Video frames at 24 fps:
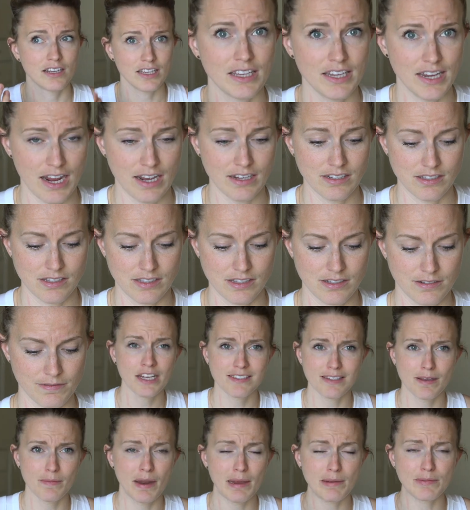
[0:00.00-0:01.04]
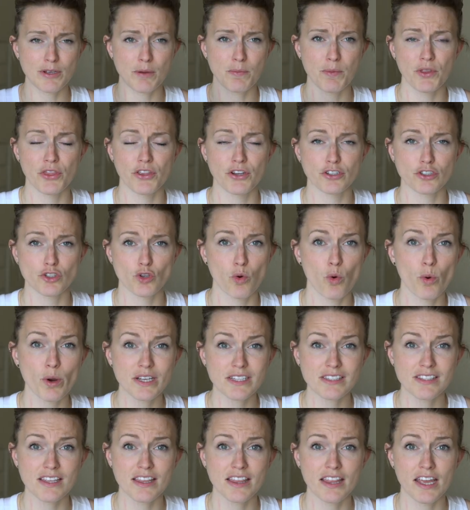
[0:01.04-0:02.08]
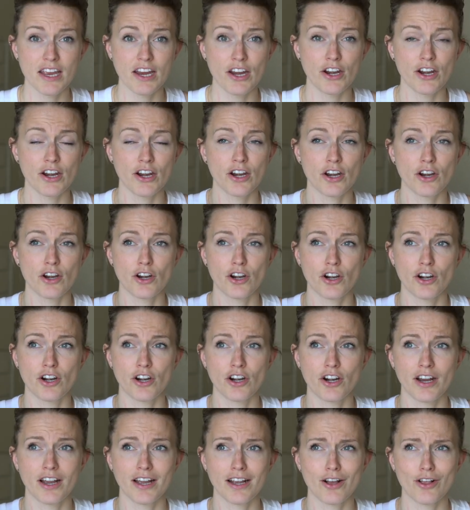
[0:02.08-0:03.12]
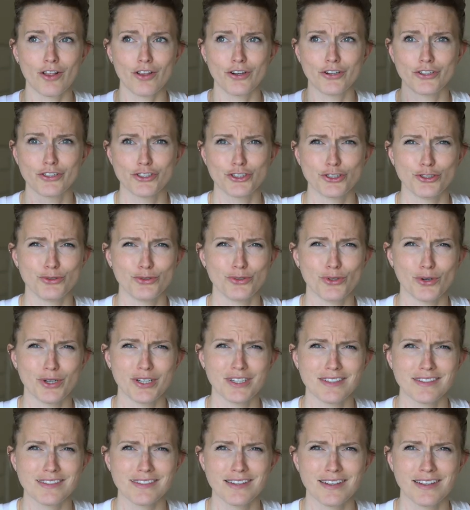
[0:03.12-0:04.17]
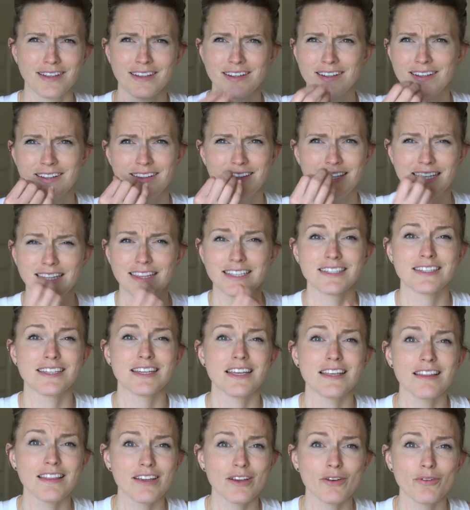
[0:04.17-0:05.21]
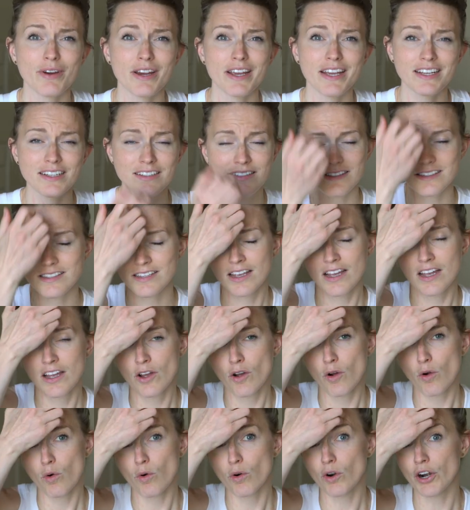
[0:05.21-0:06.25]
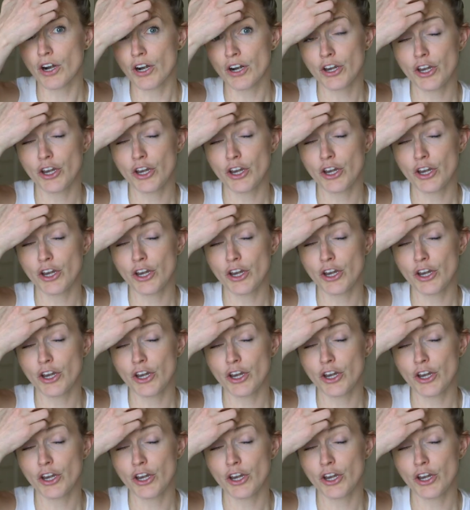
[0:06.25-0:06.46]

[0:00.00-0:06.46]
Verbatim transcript: Yes. Sometimes I'll put their toys in there. Her, I call her chew toys, like the teething rings or